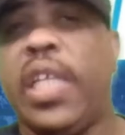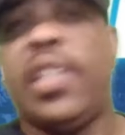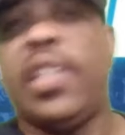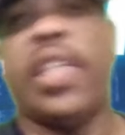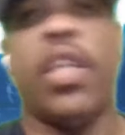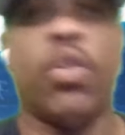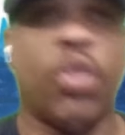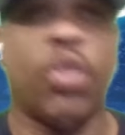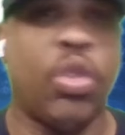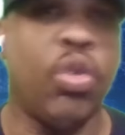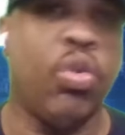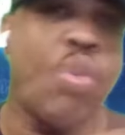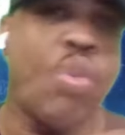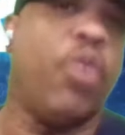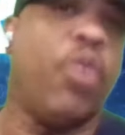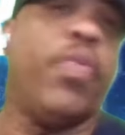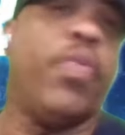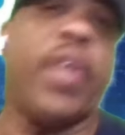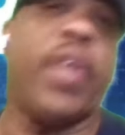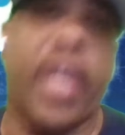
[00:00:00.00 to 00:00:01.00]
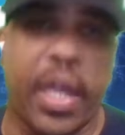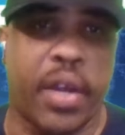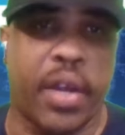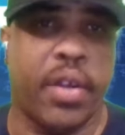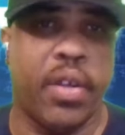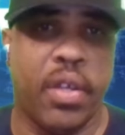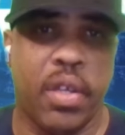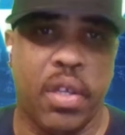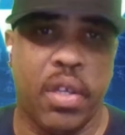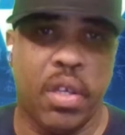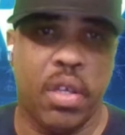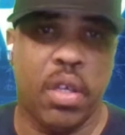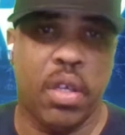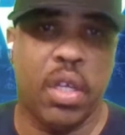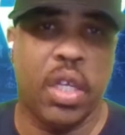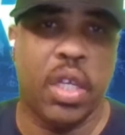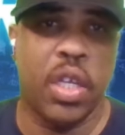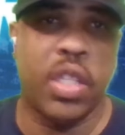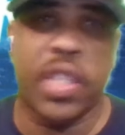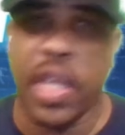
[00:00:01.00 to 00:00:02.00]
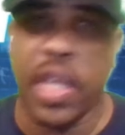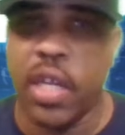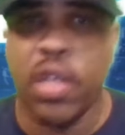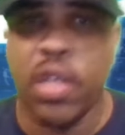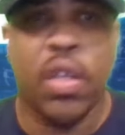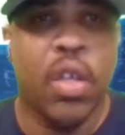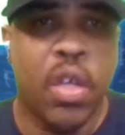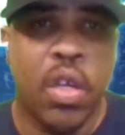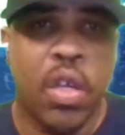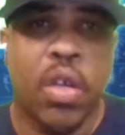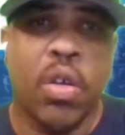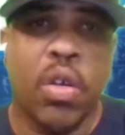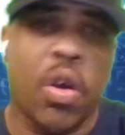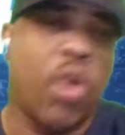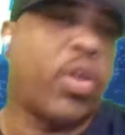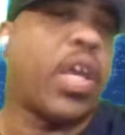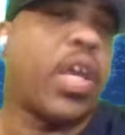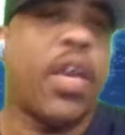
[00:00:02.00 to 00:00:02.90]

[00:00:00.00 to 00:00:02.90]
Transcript: killed the dude over there. Tell okay,